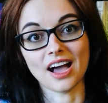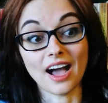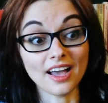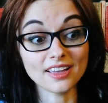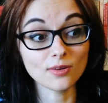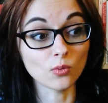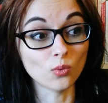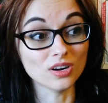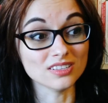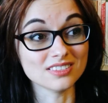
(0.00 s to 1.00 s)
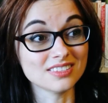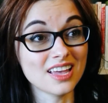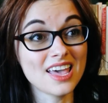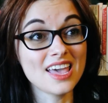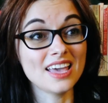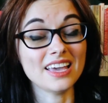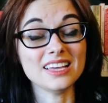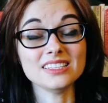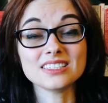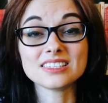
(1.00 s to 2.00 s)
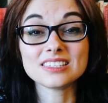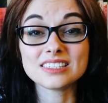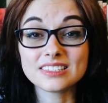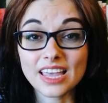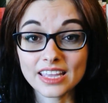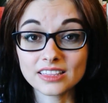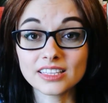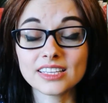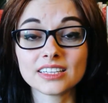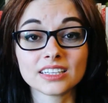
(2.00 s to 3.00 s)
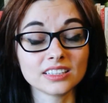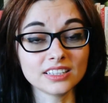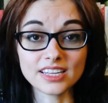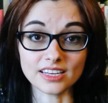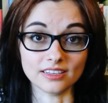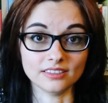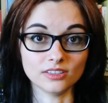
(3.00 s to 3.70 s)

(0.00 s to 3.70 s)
I was insanely clean